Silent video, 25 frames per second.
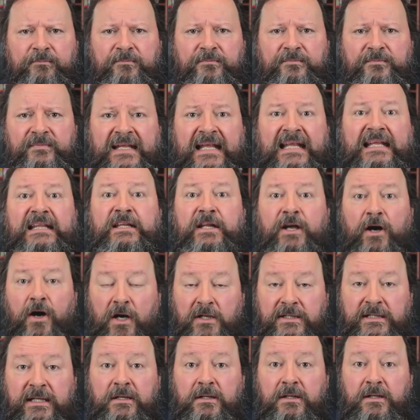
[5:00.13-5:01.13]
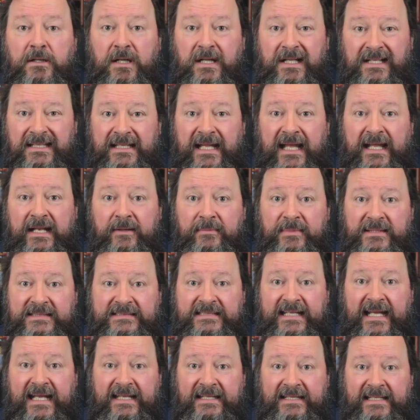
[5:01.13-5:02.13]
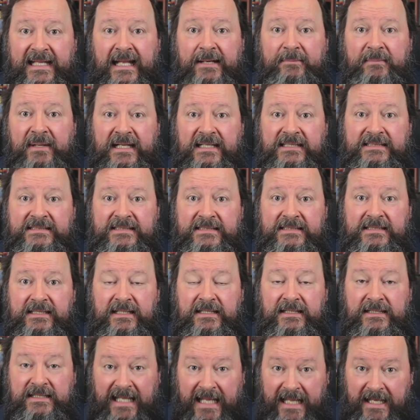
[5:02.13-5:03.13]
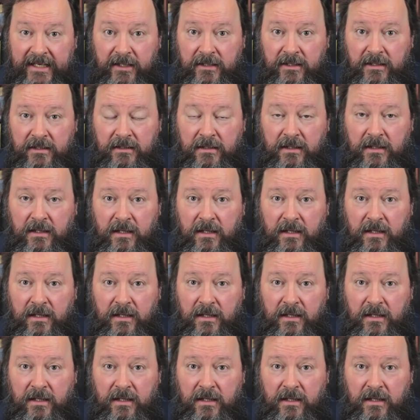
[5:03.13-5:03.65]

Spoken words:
Did the article contain a mistake 10 minutes later?